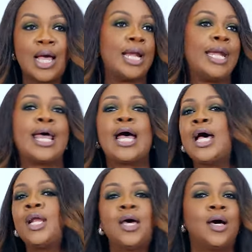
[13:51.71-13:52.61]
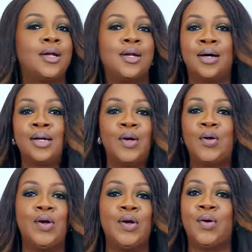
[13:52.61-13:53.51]
And no, no, no,
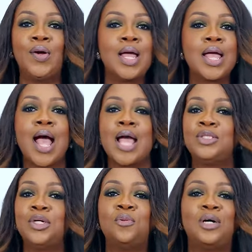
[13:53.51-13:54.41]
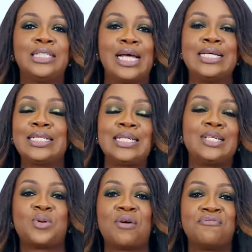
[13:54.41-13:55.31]
no, no, I don't want anything
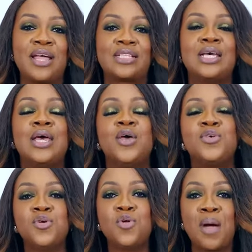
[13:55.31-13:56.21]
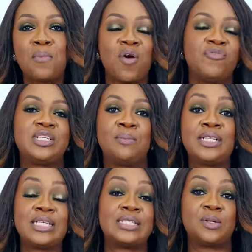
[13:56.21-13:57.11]
to affect, you know, my
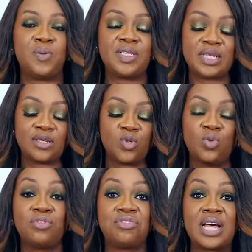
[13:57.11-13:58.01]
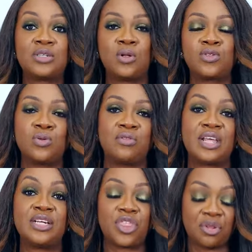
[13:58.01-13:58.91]
profitability as a business. So that also
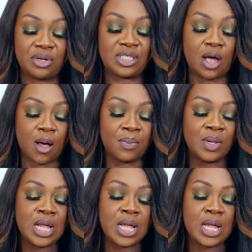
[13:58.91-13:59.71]
then threw it up.